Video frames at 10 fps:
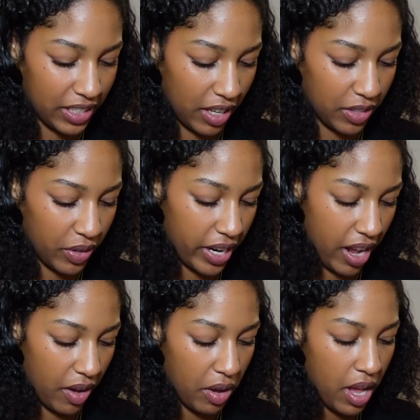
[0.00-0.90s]
sauce right
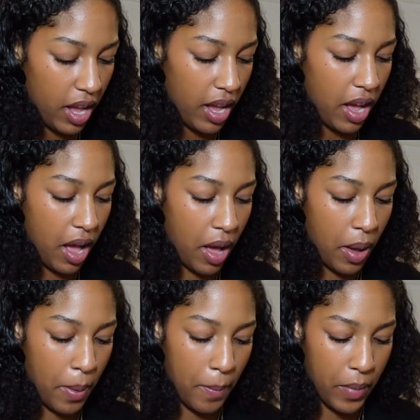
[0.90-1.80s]
now.
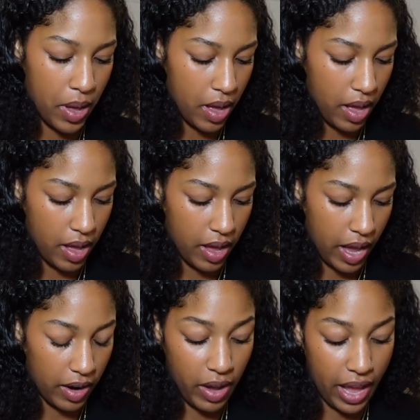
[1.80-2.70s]
Um,
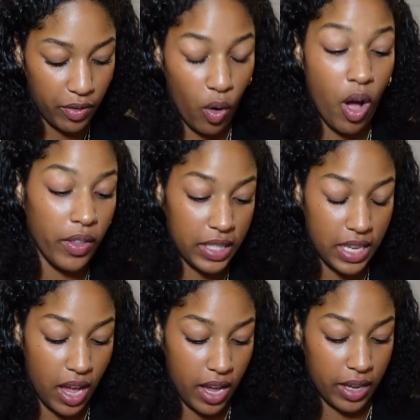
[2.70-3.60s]
I don't have it all the
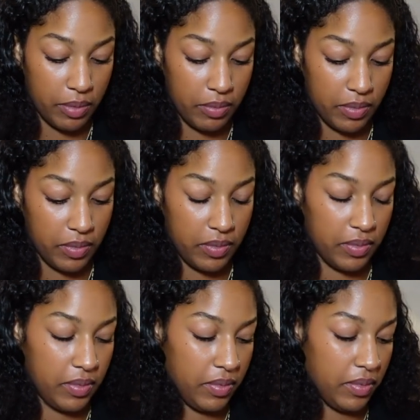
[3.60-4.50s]
time.
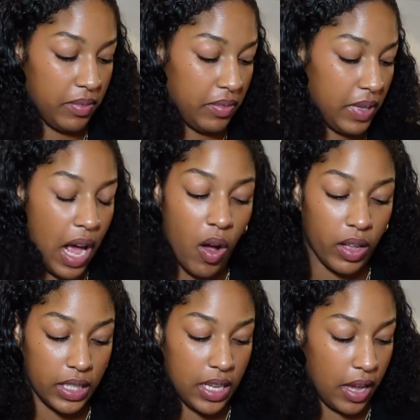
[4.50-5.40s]
Not
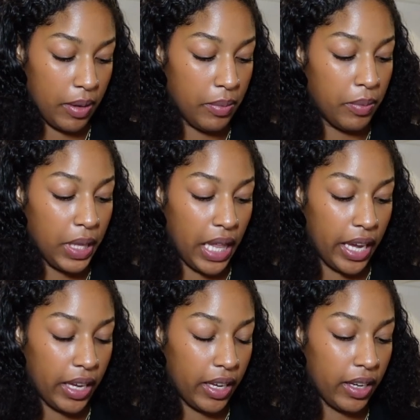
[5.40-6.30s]
all the time, but
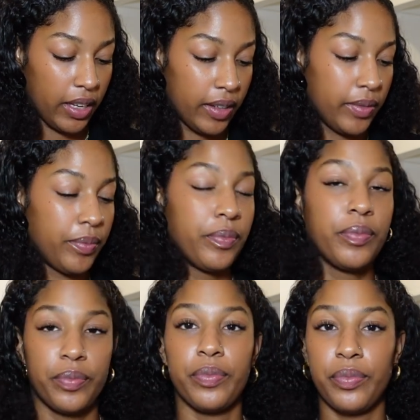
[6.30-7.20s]
like
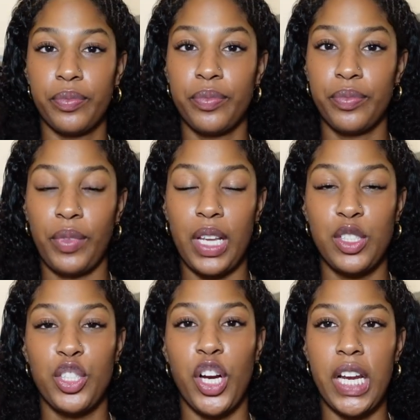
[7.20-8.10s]

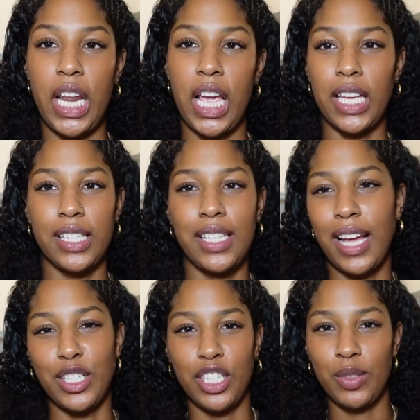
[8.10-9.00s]
certain days
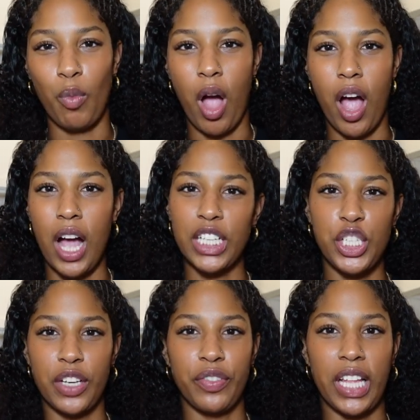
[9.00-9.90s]
I just want a
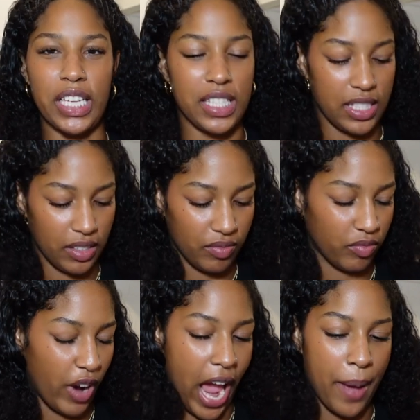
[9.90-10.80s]

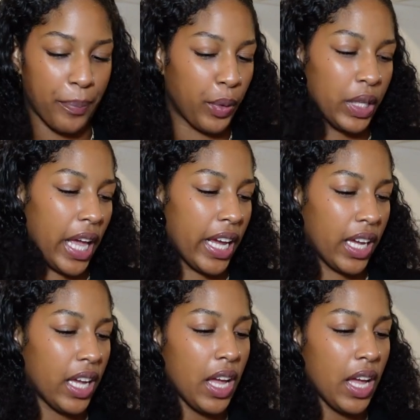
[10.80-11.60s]
Chick-fil-A wrap or like